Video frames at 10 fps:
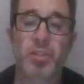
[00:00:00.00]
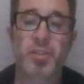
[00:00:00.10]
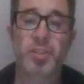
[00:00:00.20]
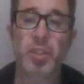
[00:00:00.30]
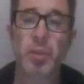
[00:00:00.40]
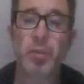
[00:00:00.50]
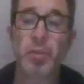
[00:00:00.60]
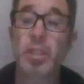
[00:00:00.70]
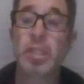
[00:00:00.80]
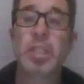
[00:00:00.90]

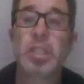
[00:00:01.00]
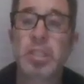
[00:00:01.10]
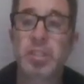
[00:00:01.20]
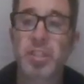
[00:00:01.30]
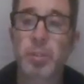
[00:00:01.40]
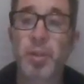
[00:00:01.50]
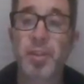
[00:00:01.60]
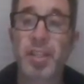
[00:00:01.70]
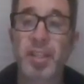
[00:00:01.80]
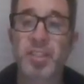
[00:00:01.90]
So simple
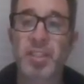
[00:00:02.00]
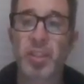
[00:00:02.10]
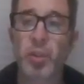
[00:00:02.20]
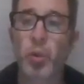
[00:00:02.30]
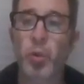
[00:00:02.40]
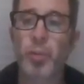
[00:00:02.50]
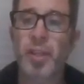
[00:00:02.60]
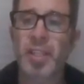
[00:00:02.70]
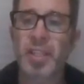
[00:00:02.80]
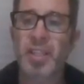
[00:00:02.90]
things like
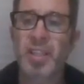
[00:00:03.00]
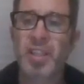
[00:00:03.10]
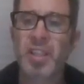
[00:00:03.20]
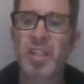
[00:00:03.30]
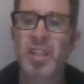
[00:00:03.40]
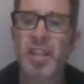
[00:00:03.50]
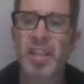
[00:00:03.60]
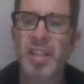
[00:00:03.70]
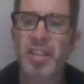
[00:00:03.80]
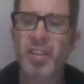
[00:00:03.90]
incorporating
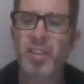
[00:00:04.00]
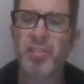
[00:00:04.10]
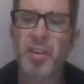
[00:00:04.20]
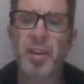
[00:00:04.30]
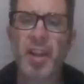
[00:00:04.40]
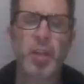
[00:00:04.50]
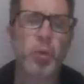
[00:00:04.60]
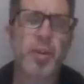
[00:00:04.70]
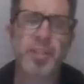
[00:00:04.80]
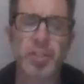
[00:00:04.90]
a very high
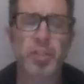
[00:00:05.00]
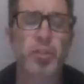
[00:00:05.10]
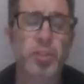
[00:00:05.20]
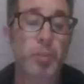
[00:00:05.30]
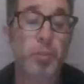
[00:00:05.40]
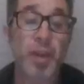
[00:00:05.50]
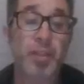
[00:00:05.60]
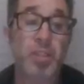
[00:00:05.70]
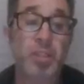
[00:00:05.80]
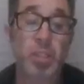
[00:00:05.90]
quality nutritional
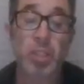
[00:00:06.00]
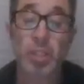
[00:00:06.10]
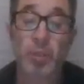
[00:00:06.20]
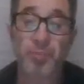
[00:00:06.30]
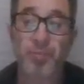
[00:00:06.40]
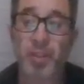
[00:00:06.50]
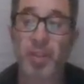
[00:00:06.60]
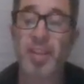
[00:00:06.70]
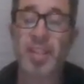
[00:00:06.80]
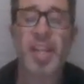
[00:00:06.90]
product
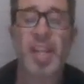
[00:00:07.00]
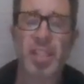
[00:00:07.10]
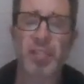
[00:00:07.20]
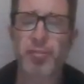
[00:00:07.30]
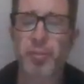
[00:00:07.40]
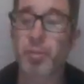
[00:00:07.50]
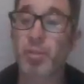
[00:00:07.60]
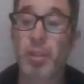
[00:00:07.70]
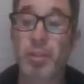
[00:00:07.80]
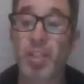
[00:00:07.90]
that it can't get from food
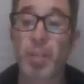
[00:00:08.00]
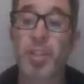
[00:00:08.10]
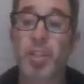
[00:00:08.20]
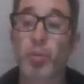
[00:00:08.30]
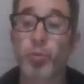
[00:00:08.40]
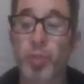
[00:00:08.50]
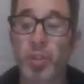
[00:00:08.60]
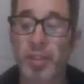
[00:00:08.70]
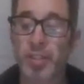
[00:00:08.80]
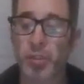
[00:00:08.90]
alone can be a really
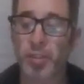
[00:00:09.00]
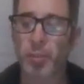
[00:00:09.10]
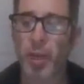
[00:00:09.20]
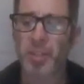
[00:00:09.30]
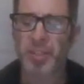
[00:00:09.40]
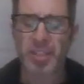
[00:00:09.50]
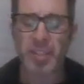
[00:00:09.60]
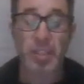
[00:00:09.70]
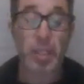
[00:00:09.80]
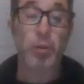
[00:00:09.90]
good insurance policy.
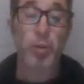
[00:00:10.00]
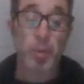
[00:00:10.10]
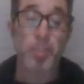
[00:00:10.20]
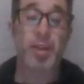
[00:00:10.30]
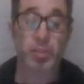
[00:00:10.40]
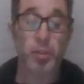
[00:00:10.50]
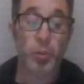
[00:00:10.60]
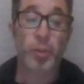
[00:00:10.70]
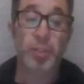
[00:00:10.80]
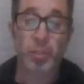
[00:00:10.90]
And okay, back to
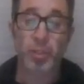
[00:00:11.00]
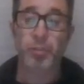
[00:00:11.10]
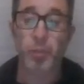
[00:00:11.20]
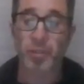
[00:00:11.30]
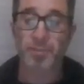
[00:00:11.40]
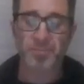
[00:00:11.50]
what do you look for?